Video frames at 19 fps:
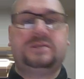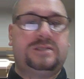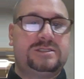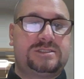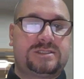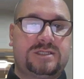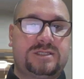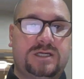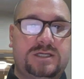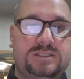
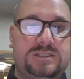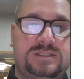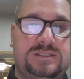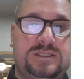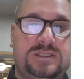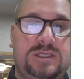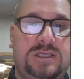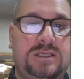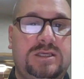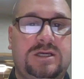discuss
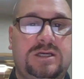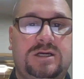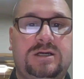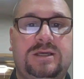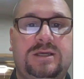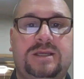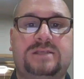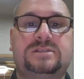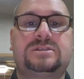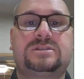the
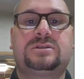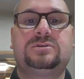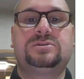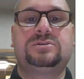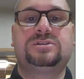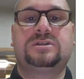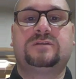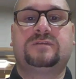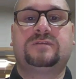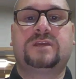
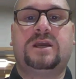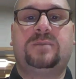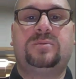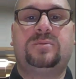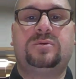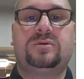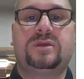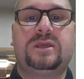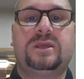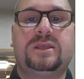exclusion of
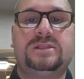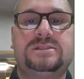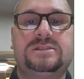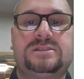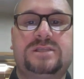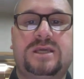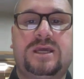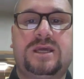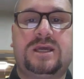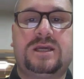capital gains
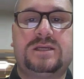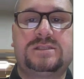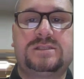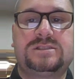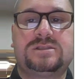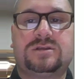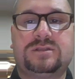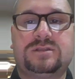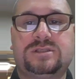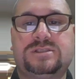
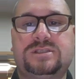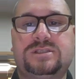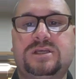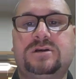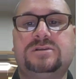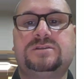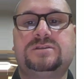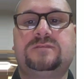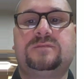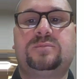tax on the
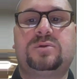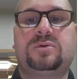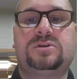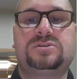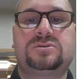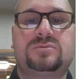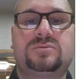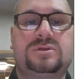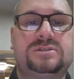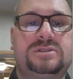sales of a
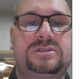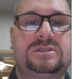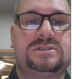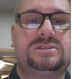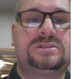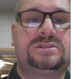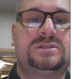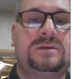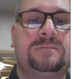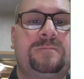personal
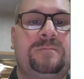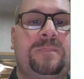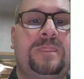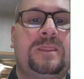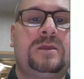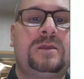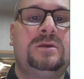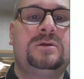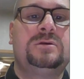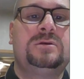residence.
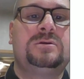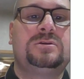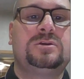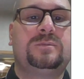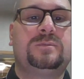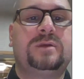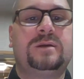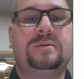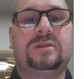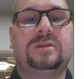
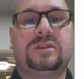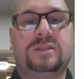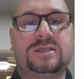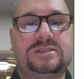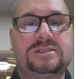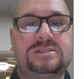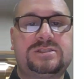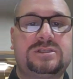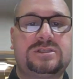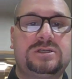You'll be able to
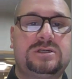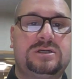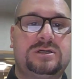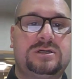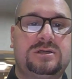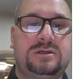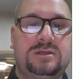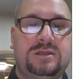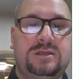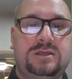list
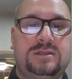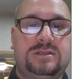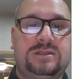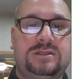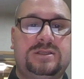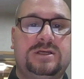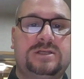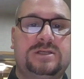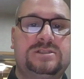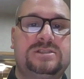the
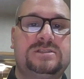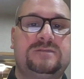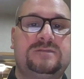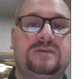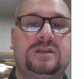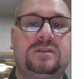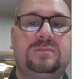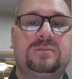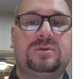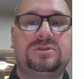deductions
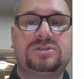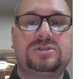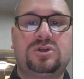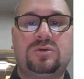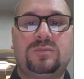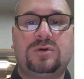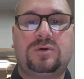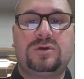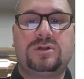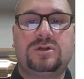available to
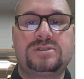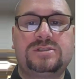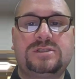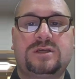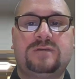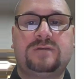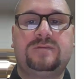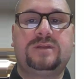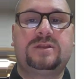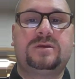homeowners
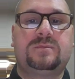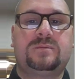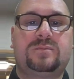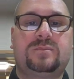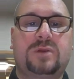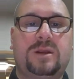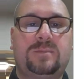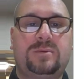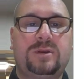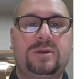of income
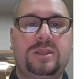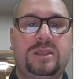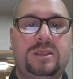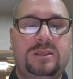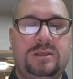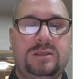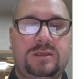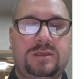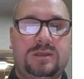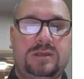property,